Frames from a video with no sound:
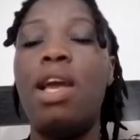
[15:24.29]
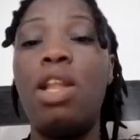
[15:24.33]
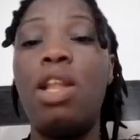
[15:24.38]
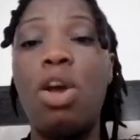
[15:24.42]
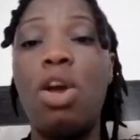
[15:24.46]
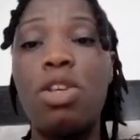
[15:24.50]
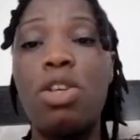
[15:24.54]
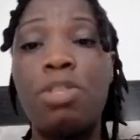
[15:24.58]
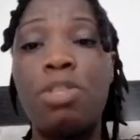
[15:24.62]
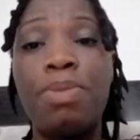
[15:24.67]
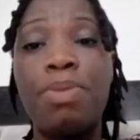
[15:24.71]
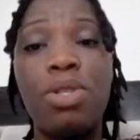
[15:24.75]

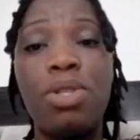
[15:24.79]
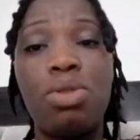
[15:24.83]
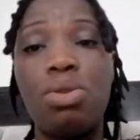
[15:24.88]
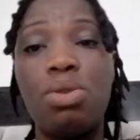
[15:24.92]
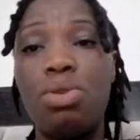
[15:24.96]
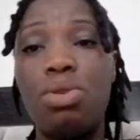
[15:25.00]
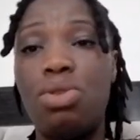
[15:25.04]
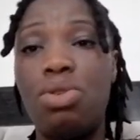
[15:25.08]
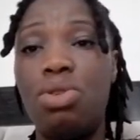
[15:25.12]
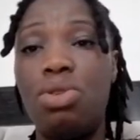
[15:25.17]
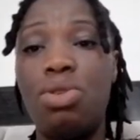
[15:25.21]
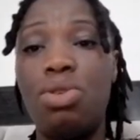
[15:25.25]
In
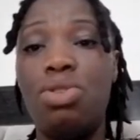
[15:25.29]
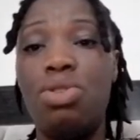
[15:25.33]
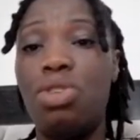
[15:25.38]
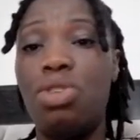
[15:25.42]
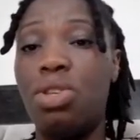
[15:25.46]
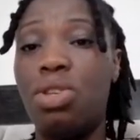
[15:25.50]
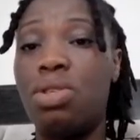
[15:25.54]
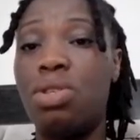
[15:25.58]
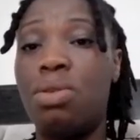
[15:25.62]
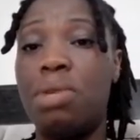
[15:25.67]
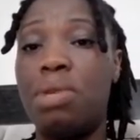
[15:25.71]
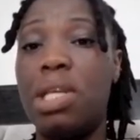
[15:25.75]
hospitals, you don't
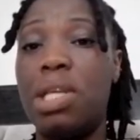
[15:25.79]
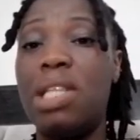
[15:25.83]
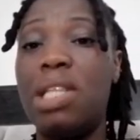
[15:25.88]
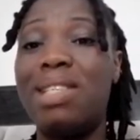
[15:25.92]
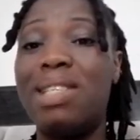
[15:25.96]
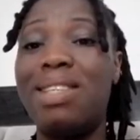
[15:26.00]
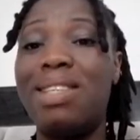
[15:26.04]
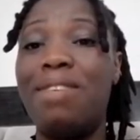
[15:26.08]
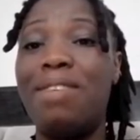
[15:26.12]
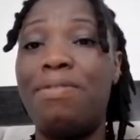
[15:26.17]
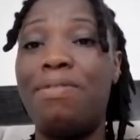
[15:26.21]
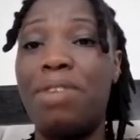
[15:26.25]
just
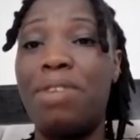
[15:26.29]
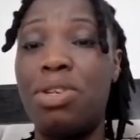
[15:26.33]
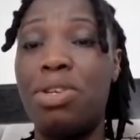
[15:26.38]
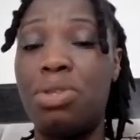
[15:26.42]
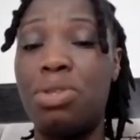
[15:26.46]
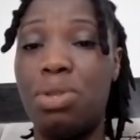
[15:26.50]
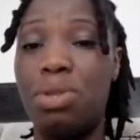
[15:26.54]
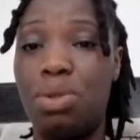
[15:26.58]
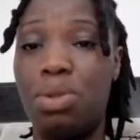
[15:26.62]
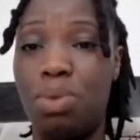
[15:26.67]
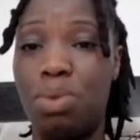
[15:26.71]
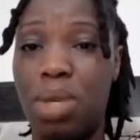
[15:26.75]
create
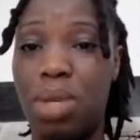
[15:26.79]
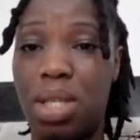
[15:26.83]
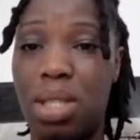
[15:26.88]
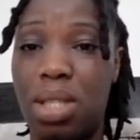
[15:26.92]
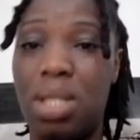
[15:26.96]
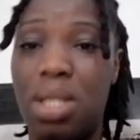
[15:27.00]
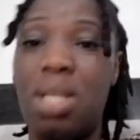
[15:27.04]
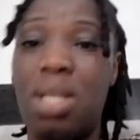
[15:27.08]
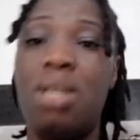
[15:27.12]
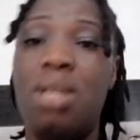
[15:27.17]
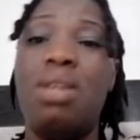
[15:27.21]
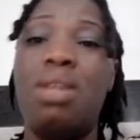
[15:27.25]
infectious
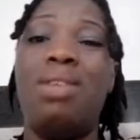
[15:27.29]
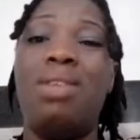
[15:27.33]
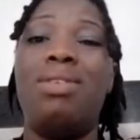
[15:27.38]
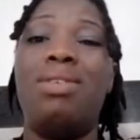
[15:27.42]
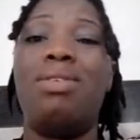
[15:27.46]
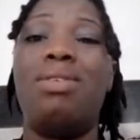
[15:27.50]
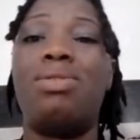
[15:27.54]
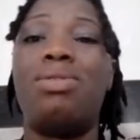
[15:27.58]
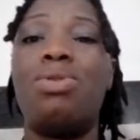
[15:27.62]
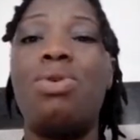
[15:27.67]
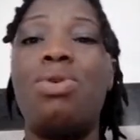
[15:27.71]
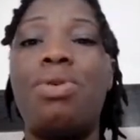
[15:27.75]
waste,
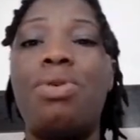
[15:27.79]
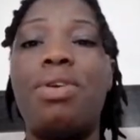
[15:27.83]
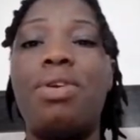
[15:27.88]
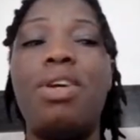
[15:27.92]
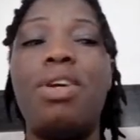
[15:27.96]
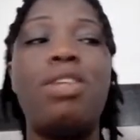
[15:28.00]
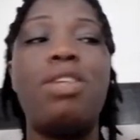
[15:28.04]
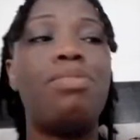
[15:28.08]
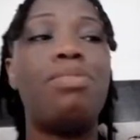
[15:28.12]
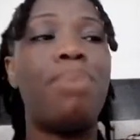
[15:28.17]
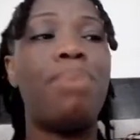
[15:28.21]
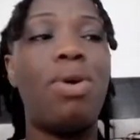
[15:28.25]
you also
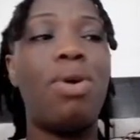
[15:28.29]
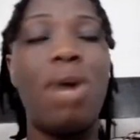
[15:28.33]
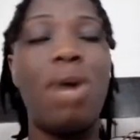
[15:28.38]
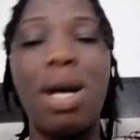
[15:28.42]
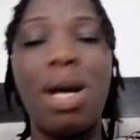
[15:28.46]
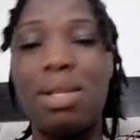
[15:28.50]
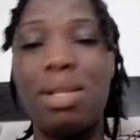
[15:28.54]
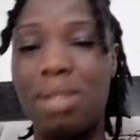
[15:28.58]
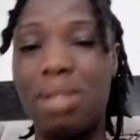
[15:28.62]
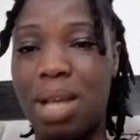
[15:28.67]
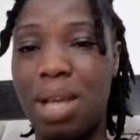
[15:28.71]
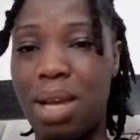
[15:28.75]
create
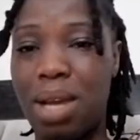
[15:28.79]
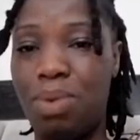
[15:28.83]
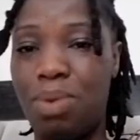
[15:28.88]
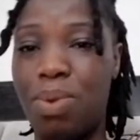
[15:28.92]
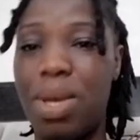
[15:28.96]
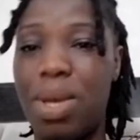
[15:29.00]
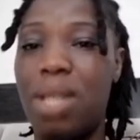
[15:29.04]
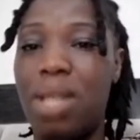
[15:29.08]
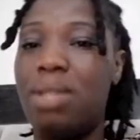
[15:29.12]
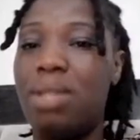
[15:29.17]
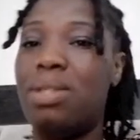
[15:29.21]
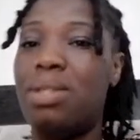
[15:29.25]

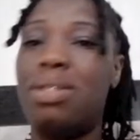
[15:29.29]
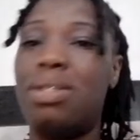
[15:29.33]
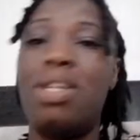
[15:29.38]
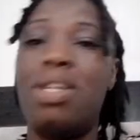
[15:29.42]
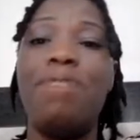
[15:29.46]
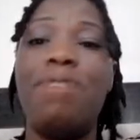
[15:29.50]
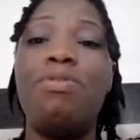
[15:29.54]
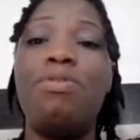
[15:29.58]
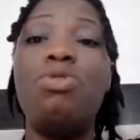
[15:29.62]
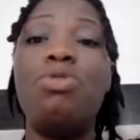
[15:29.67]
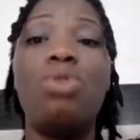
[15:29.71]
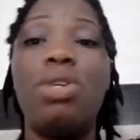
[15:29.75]
biohazard waste,
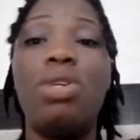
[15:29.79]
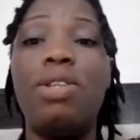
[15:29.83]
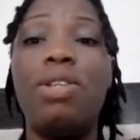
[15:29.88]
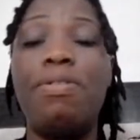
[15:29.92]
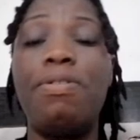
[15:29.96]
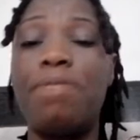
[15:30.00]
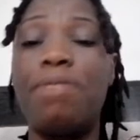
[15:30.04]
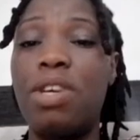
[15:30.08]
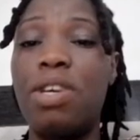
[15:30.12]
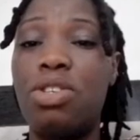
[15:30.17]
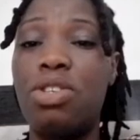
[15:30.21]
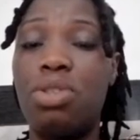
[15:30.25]
even
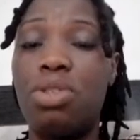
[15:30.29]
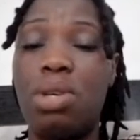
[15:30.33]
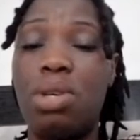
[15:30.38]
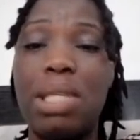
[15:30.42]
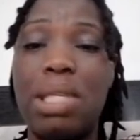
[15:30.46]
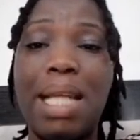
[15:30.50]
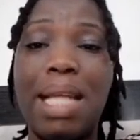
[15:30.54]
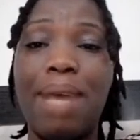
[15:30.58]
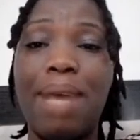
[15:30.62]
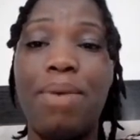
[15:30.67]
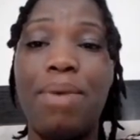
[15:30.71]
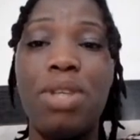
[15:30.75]

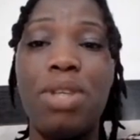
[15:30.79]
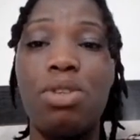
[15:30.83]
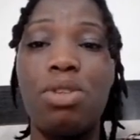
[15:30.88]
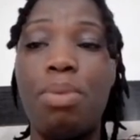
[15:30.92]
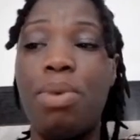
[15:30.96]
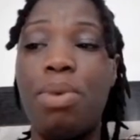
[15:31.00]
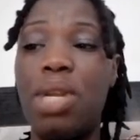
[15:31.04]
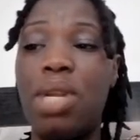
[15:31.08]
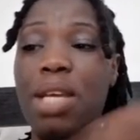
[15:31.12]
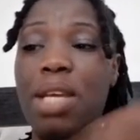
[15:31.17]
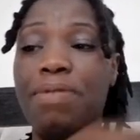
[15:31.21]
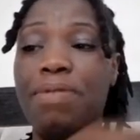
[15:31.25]
non-infectious, like when
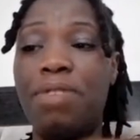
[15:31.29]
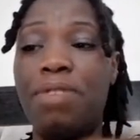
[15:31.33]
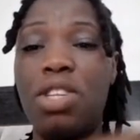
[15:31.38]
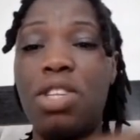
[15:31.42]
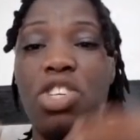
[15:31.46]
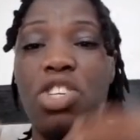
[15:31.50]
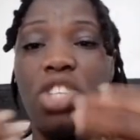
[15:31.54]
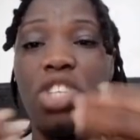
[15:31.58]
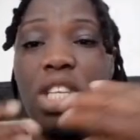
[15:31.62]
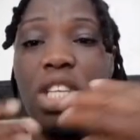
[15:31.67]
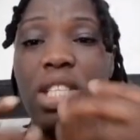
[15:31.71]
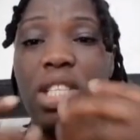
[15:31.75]
somebody
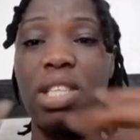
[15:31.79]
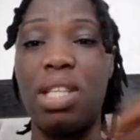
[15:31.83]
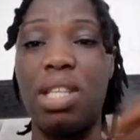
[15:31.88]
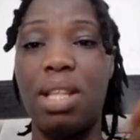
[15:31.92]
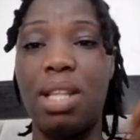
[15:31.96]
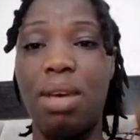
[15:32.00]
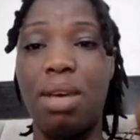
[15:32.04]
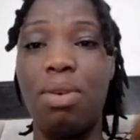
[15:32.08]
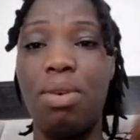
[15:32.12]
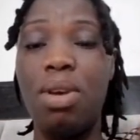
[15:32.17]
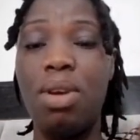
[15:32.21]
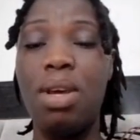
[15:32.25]
finish
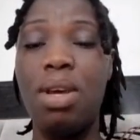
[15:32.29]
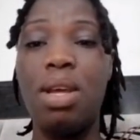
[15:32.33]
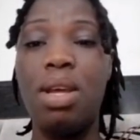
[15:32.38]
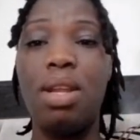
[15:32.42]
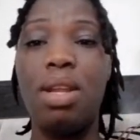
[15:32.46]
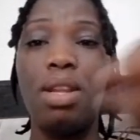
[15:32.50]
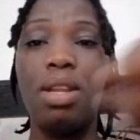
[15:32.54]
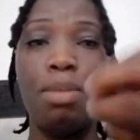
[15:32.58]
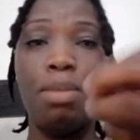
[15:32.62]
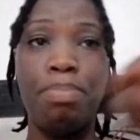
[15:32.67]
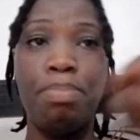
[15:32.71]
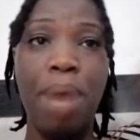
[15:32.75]
eating now,
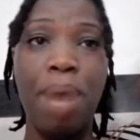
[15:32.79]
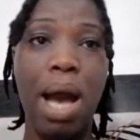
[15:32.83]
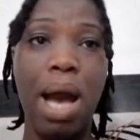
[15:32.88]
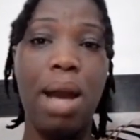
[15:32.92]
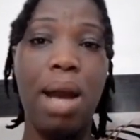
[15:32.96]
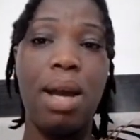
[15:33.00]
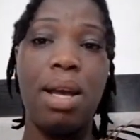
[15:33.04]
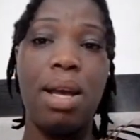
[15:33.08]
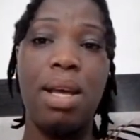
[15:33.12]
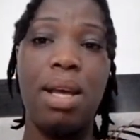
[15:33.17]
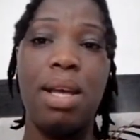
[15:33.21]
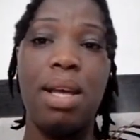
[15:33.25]
the
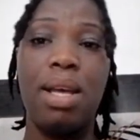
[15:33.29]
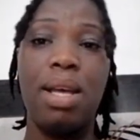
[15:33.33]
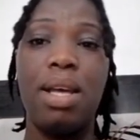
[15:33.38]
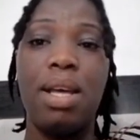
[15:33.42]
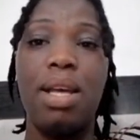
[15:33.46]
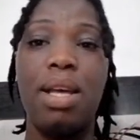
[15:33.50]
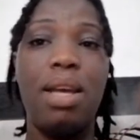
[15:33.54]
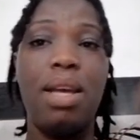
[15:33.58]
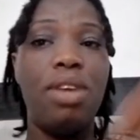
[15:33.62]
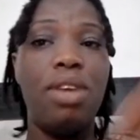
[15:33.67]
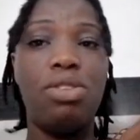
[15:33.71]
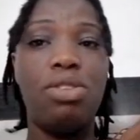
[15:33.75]
pack
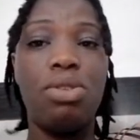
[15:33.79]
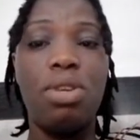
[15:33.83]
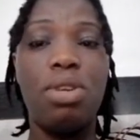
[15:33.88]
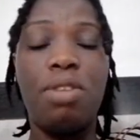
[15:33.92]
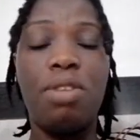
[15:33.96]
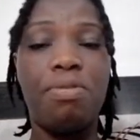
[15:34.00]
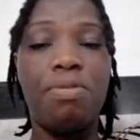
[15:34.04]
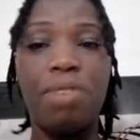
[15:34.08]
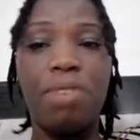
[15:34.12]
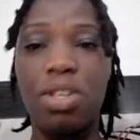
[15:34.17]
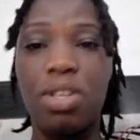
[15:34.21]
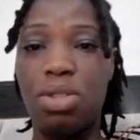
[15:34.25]
is
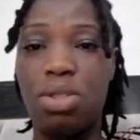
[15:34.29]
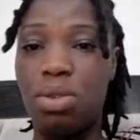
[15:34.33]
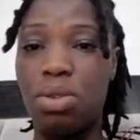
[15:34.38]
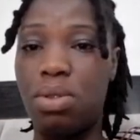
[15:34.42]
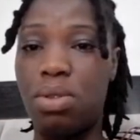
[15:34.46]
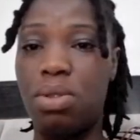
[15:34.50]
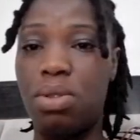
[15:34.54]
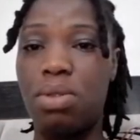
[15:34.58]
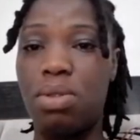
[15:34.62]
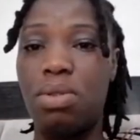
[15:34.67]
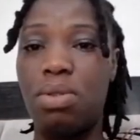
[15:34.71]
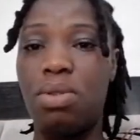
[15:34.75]

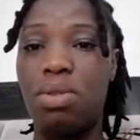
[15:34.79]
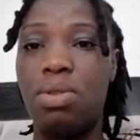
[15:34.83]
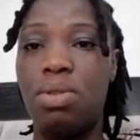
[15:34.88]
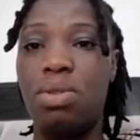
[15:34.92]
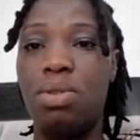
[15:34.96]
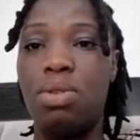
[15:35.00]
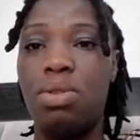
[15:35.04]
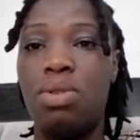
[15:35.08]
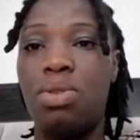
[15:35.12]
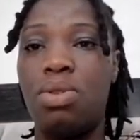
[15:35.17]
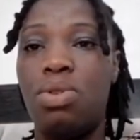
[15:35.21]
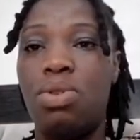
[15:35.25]
non-infectious.
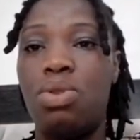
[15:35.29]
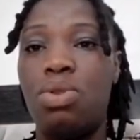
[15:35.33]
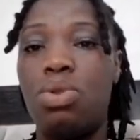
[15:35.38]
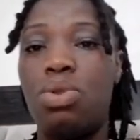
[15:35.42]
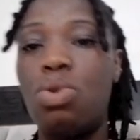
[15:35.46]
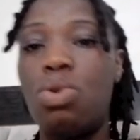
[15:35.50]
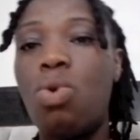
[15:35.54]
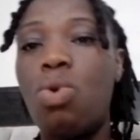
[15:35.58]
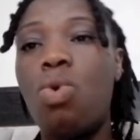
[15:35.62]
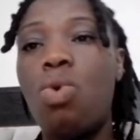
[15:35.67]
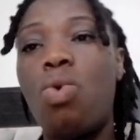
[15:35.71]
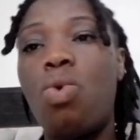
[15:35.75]

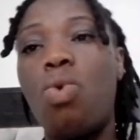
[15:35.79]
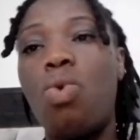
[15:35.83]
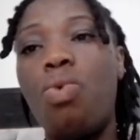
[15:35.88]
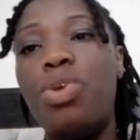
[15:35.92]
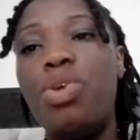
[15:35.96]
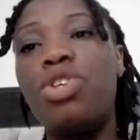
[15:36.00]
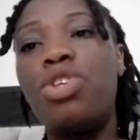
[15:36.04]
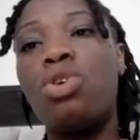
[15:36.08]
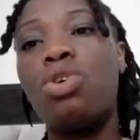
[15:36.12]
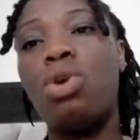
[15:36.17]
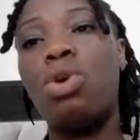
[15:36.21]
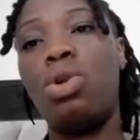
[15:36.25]
So
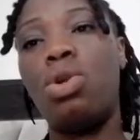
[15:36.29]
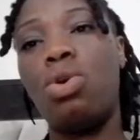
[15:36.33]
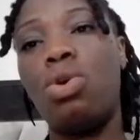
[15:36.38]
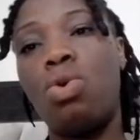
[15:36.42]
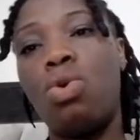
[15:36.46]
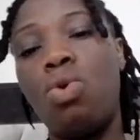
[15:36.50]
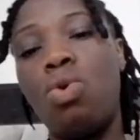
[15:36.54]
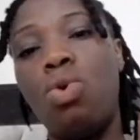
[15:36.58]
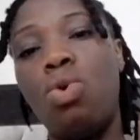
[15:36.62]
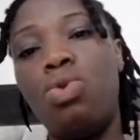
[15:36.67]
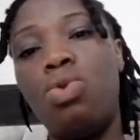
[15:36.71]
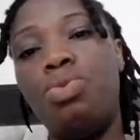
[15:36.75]
which
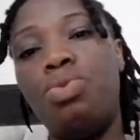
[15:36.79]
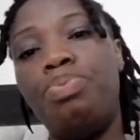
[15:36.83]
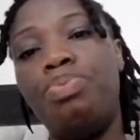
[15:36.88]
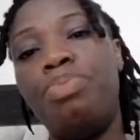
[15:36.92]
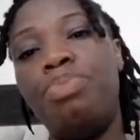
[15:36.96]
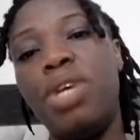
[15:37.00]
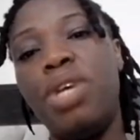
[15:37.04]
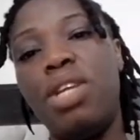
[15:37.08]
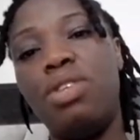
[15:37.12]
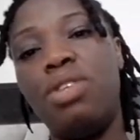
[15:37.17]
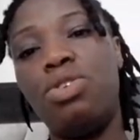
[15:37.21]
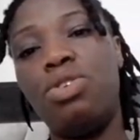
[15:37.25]
color code
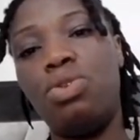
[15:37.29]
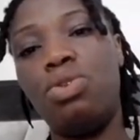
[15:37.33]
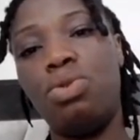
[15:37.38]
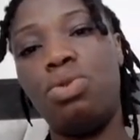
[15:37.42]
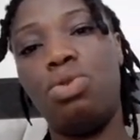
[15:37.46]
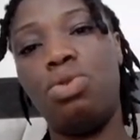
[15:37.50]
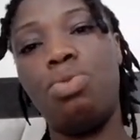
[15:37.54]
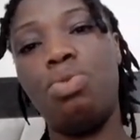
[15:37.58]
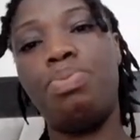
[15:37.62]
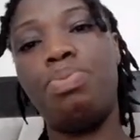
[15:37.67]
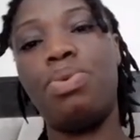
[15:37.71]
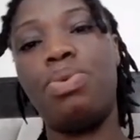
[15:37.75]
bin
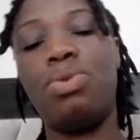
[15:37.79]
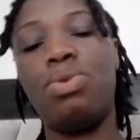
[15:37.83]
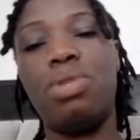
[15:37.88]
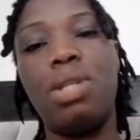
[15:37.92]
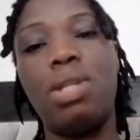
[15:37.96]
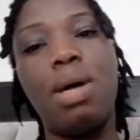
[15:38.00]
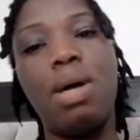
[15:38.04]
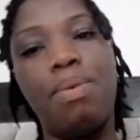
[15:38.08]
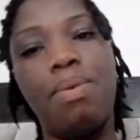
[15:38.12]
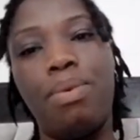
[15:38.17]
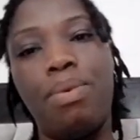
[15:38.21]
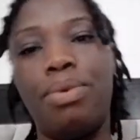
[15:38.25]
should you
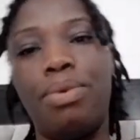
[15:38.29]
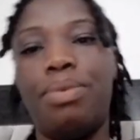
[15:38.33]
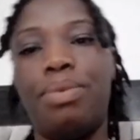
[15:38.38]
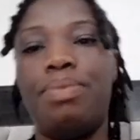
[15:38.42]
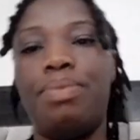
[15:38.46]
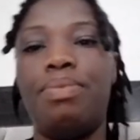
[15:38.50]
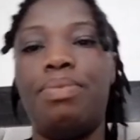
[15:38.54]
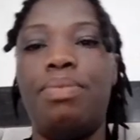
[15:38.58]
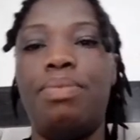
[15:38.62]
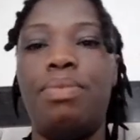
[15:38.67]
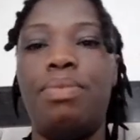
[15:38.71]
put that one?